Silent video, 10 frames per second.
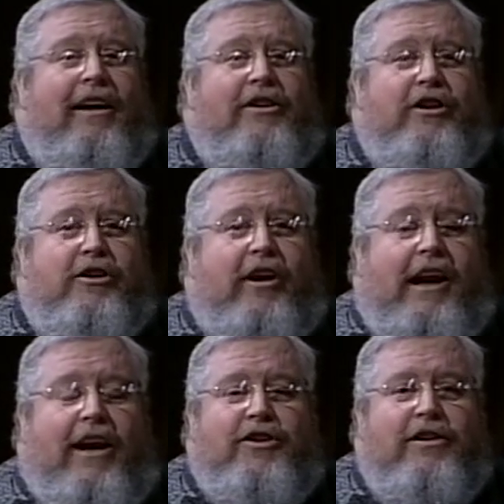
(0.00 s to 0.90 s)
Senior
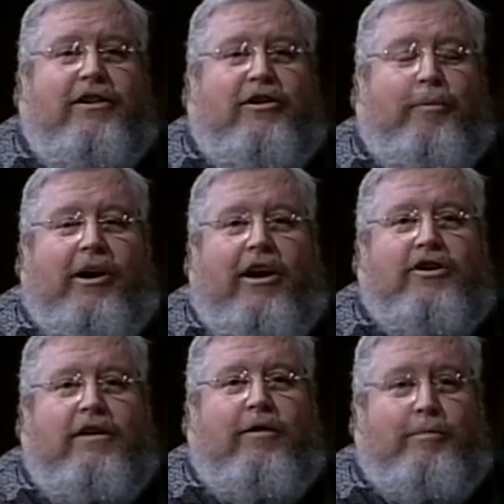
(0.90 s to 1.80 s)
Connections is a
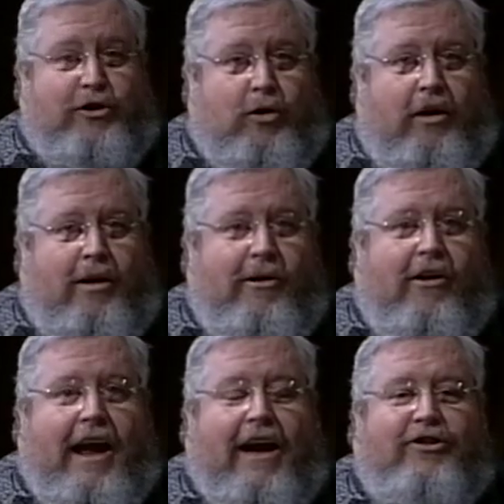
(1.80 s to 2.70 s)
production of the Missoula
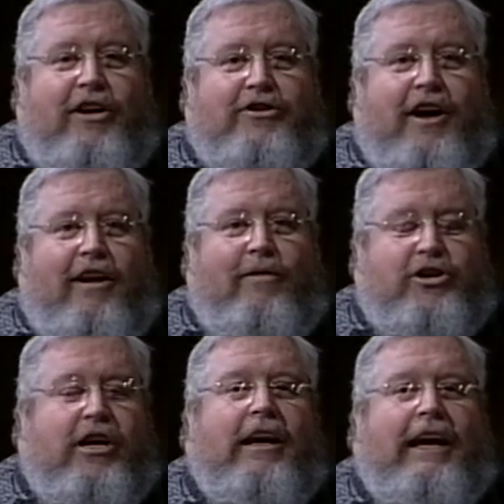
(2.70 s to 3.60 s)
Community Access
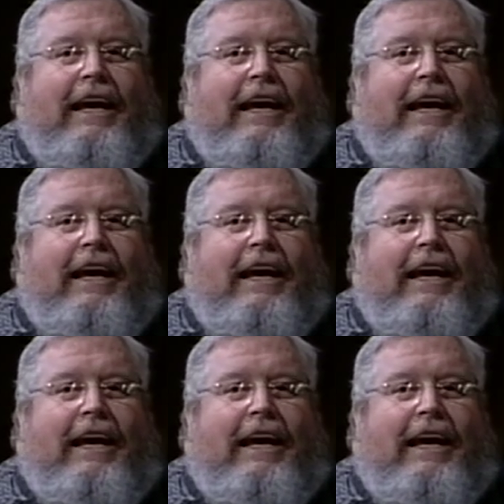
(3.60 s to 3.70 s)
Television,